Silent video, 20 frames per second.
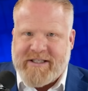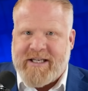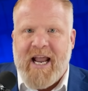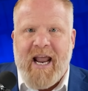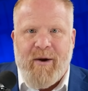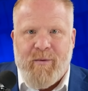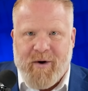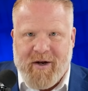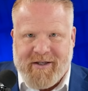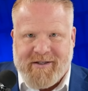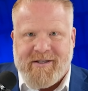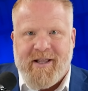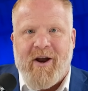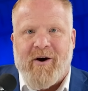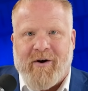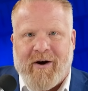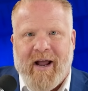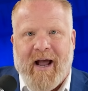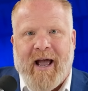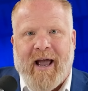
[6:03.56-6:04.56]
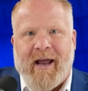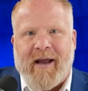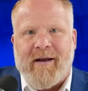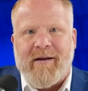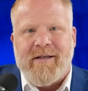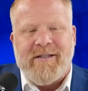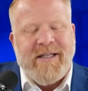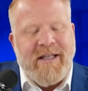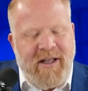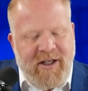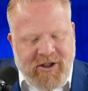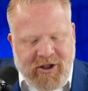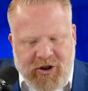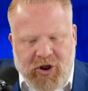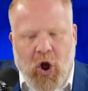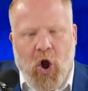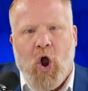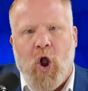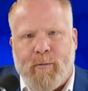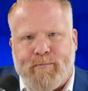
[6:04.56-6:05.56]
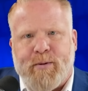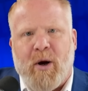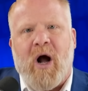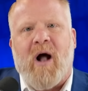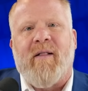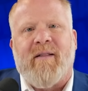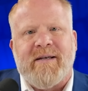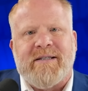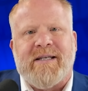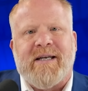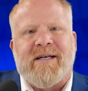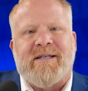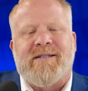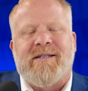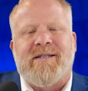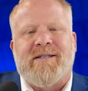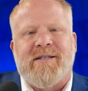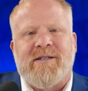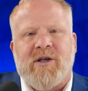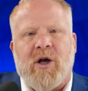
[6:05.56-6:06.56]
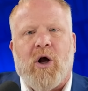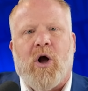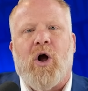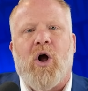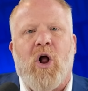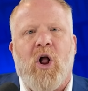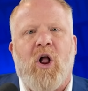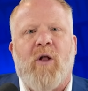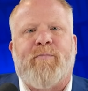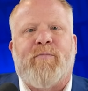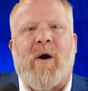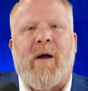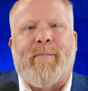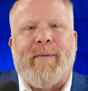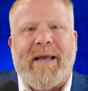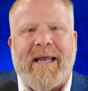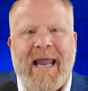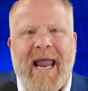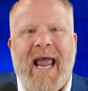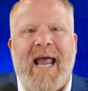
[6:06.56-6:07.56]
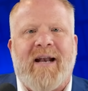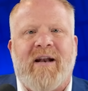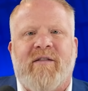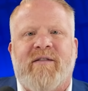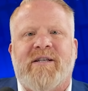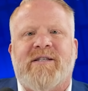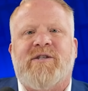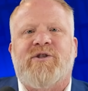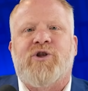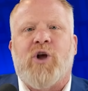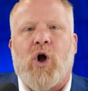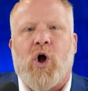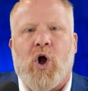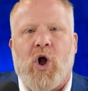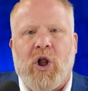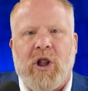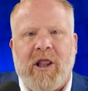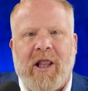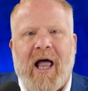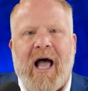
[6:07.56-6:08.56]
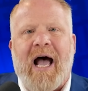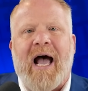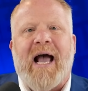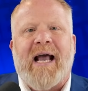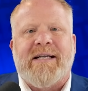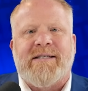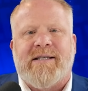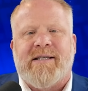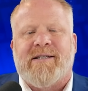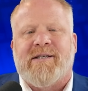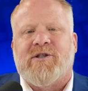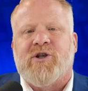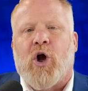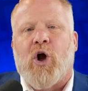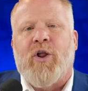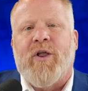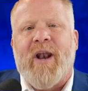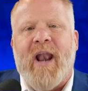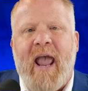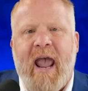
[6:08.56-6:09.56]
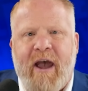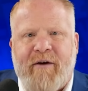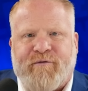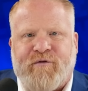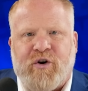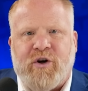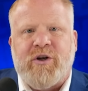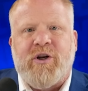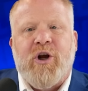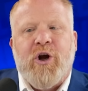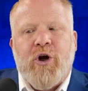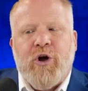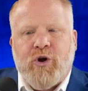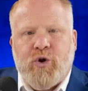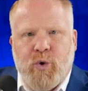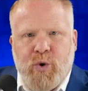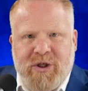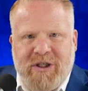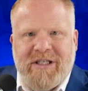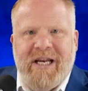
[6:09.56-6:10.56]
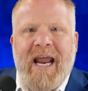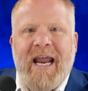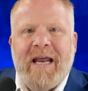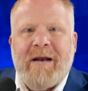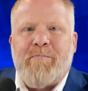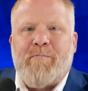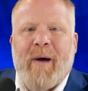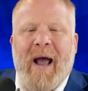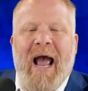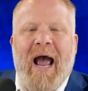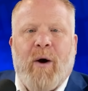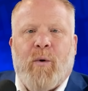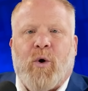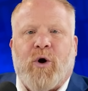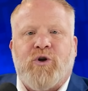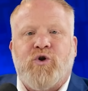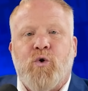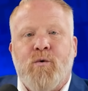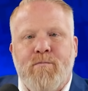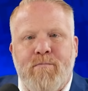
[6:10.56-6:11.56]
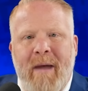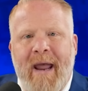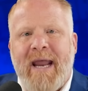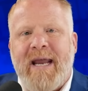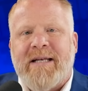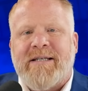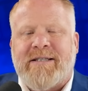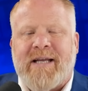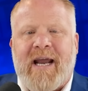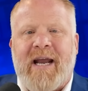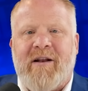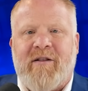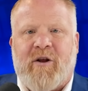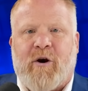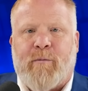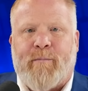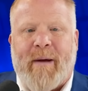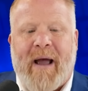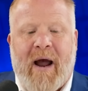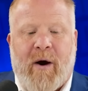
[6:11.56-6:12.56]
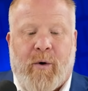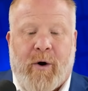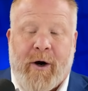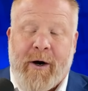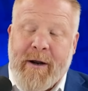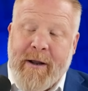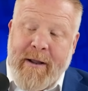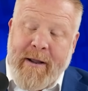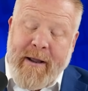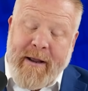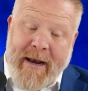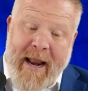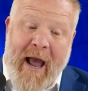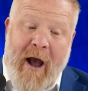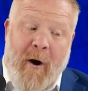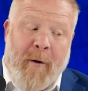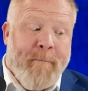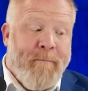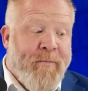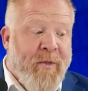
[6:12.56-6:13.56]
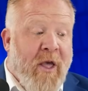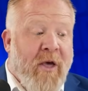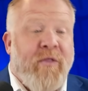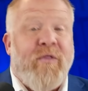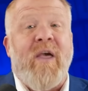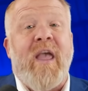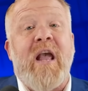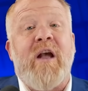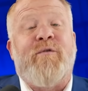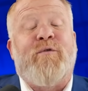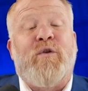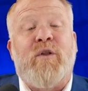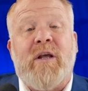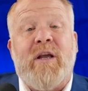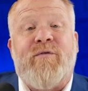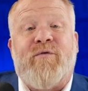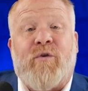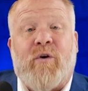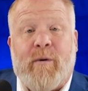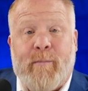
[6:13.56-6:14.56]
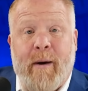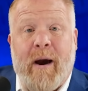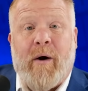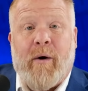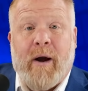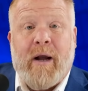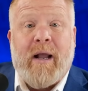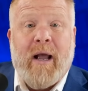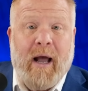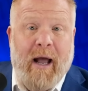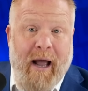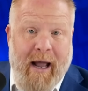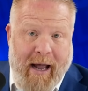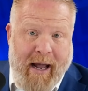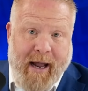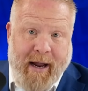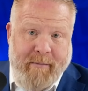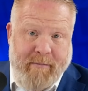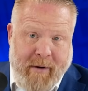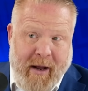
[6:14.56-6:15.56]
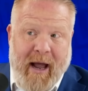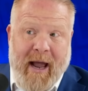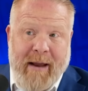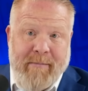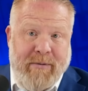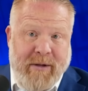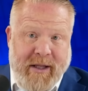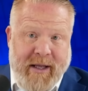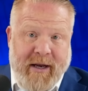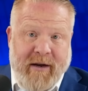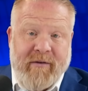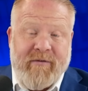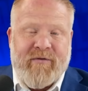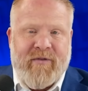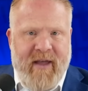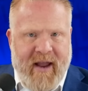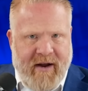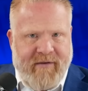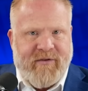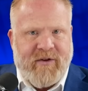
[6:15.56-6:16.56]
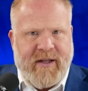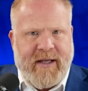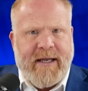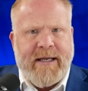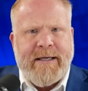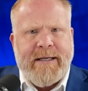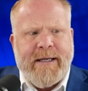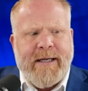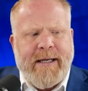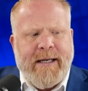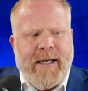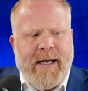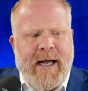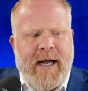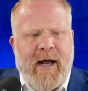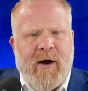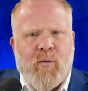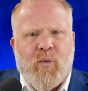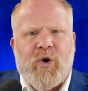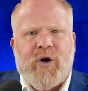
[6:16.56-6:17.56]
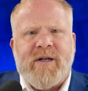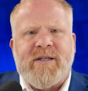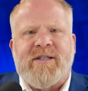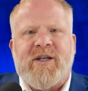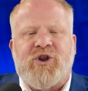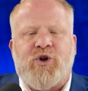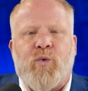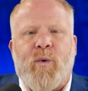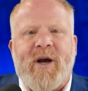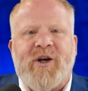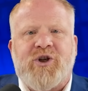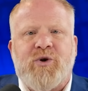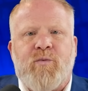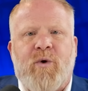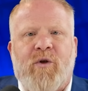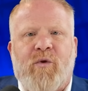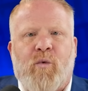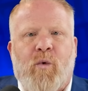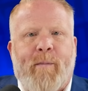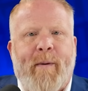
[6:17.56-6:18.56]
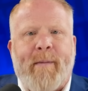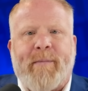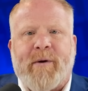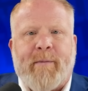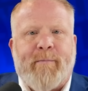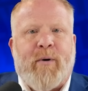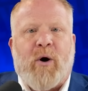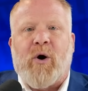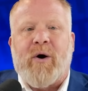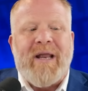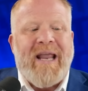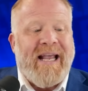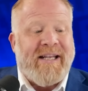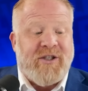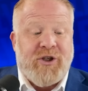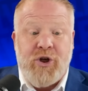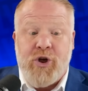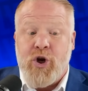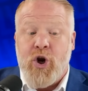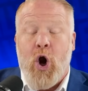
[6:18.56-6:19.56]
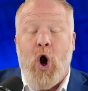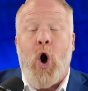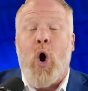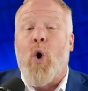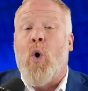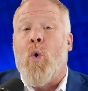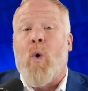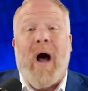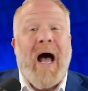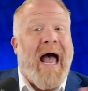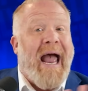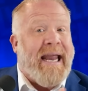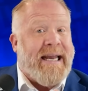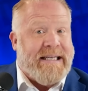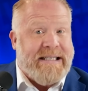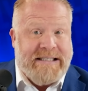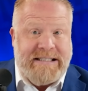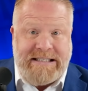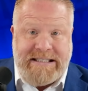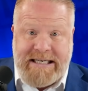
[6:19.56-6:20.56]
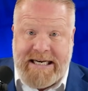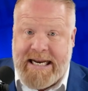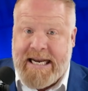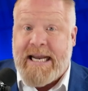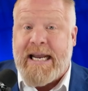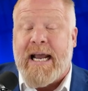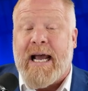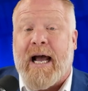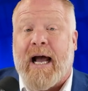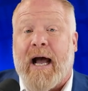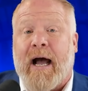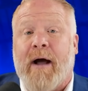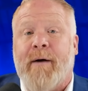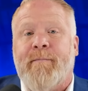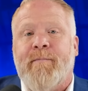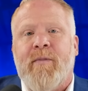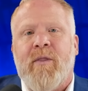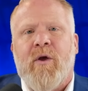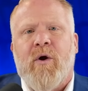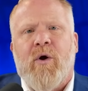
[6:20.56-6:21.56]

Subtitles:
say when it's their guy. You see, this is all politics. This is all propaganda. This is all lies. This is all an effort to stay in power, to maintain their power. Now, thankfully for America, I believe, we're in a situation where the Republican Party has no idea